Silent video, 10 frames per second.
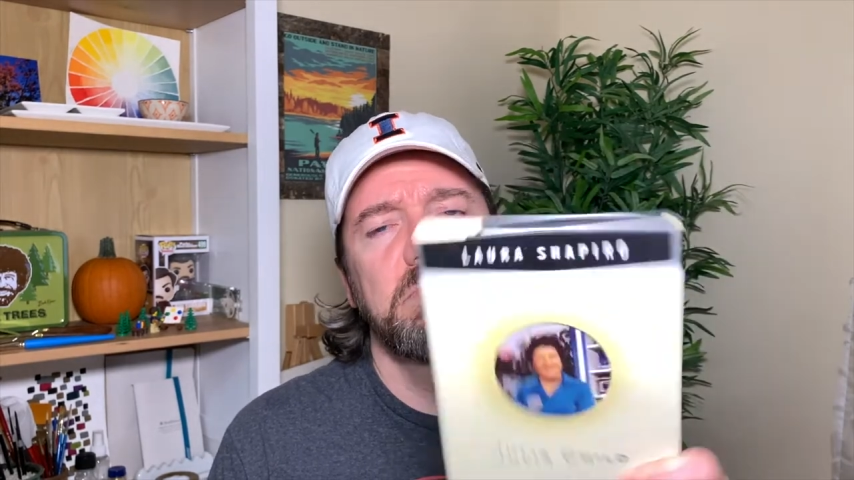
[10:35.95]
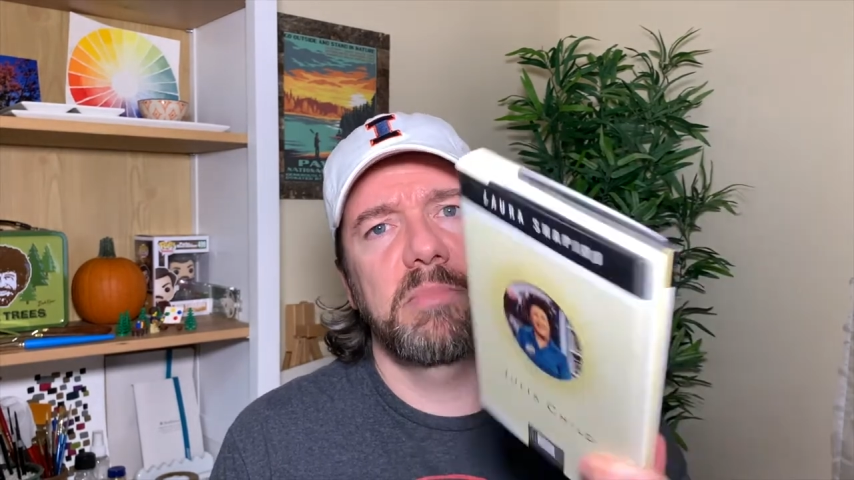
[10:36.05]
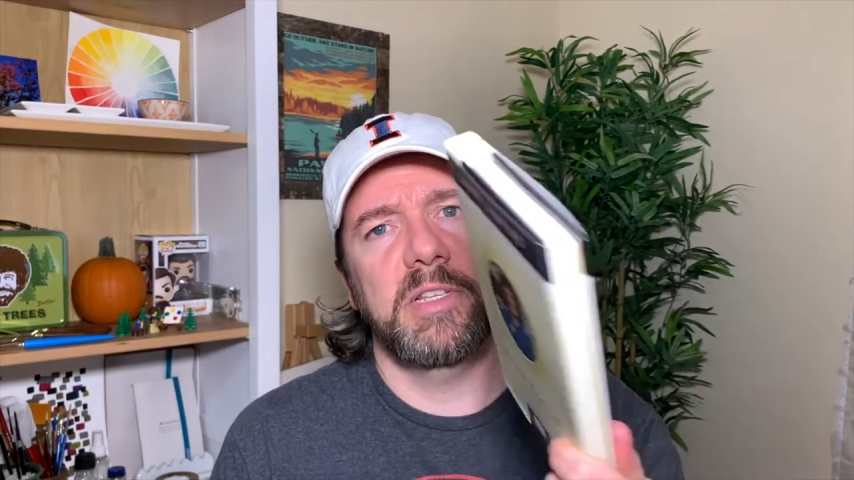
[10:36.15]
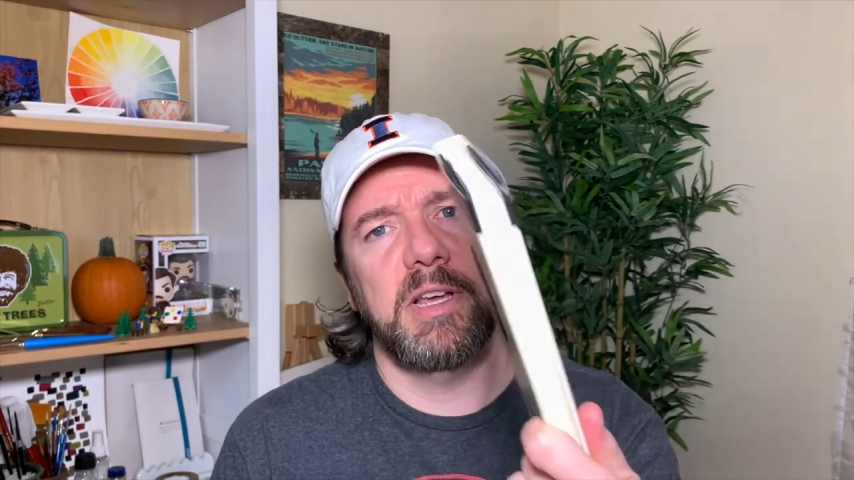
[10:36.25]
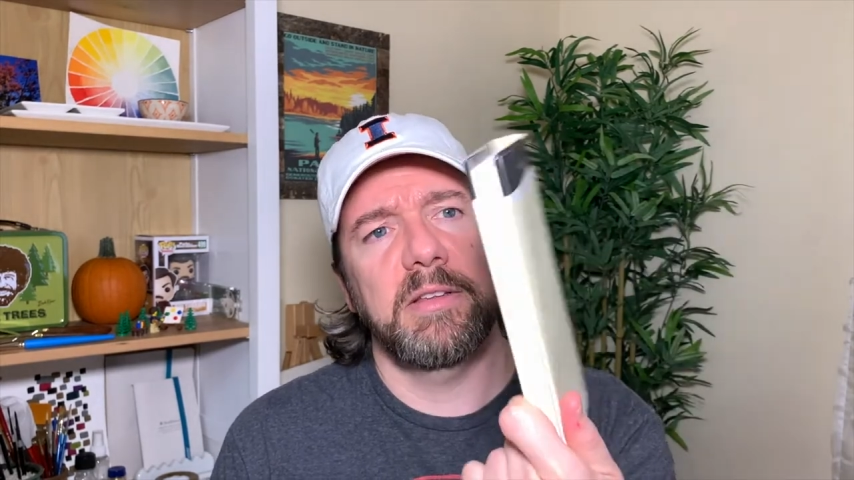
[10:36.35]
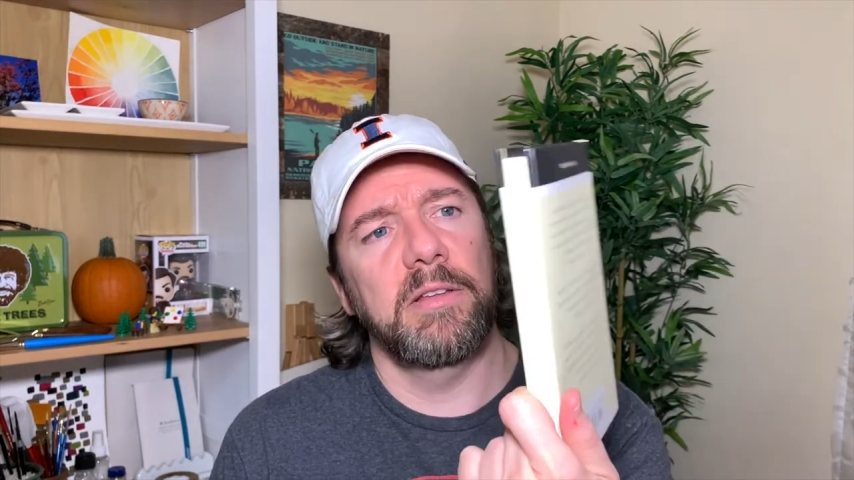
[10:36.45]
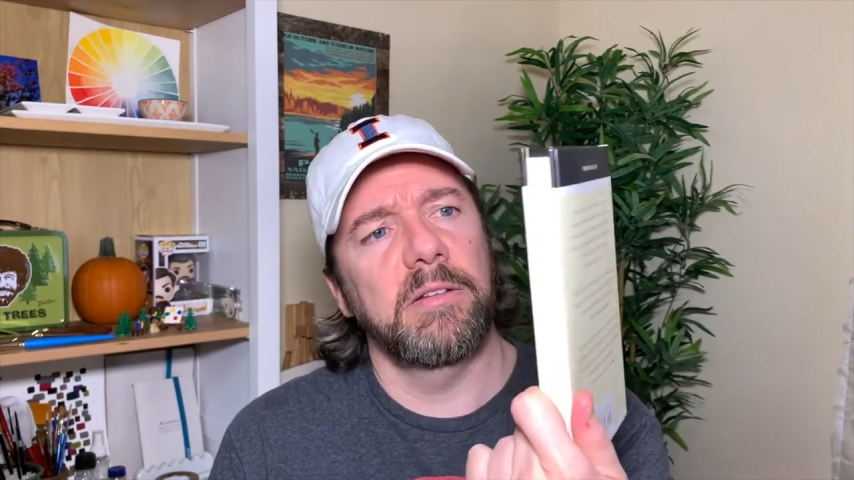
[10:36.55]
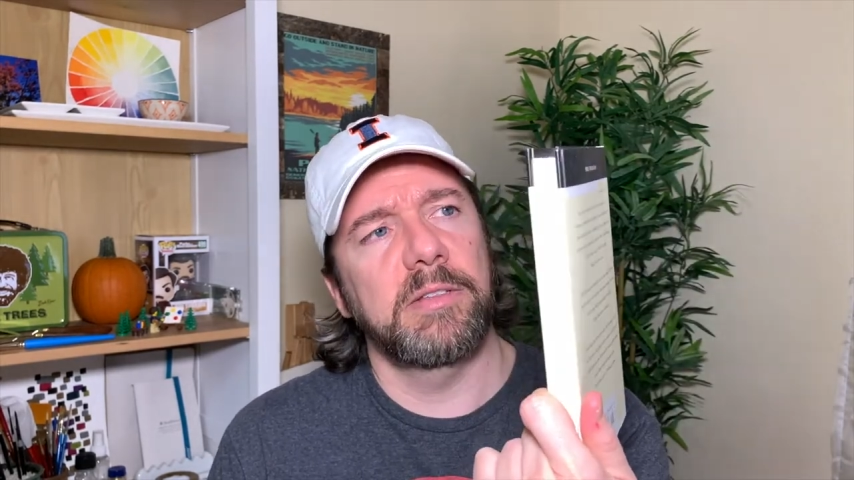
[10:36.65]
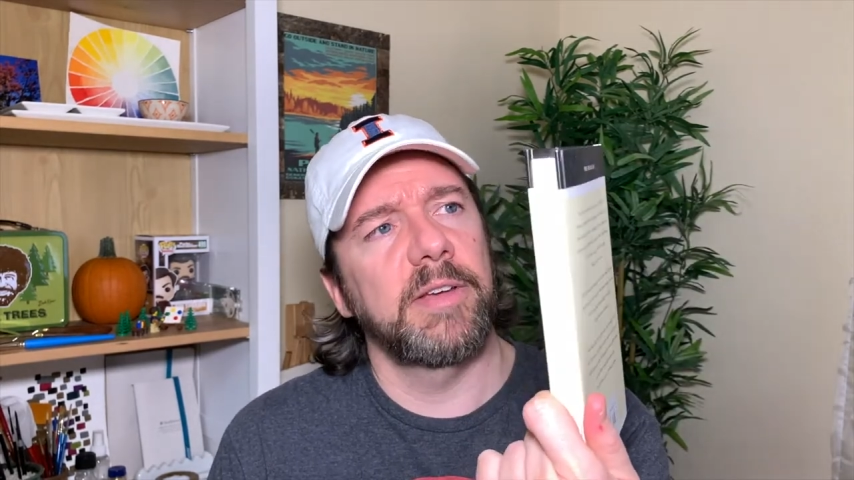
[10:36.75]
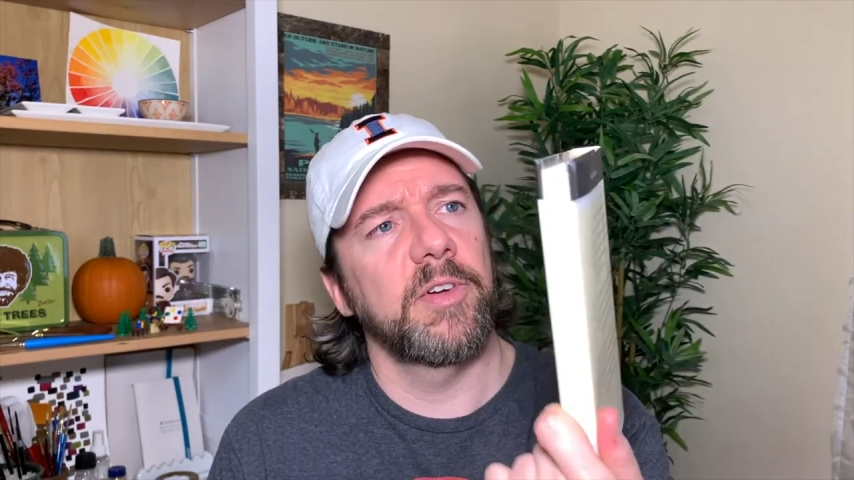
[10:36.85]
It's not, you know,
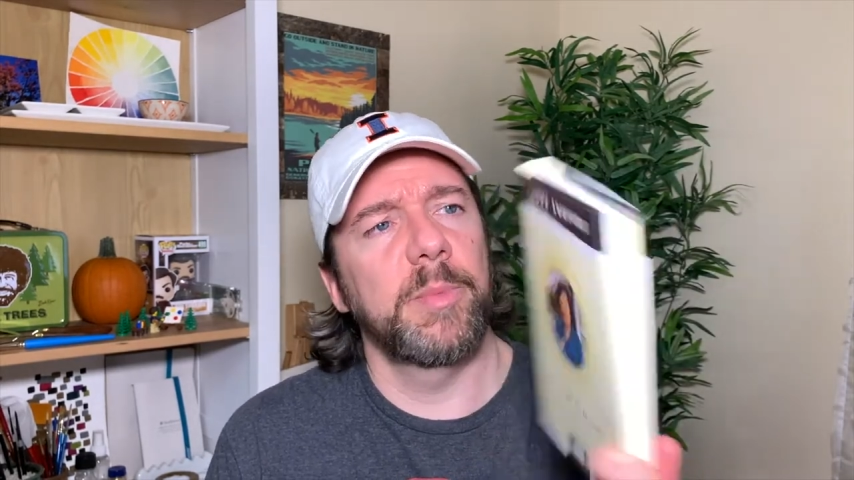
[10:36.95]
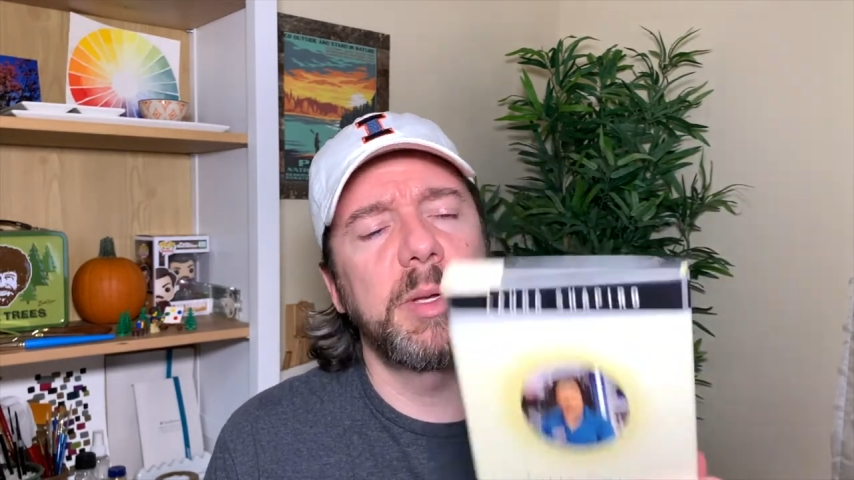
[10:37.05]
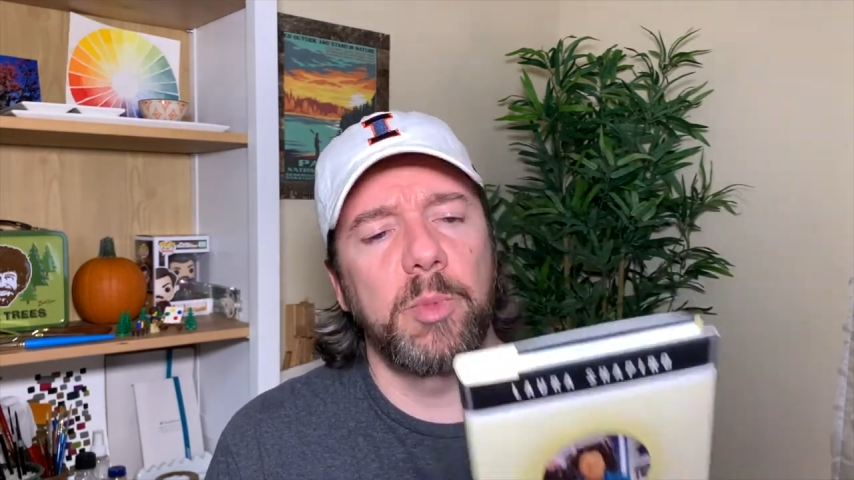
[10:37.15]
it's not a very big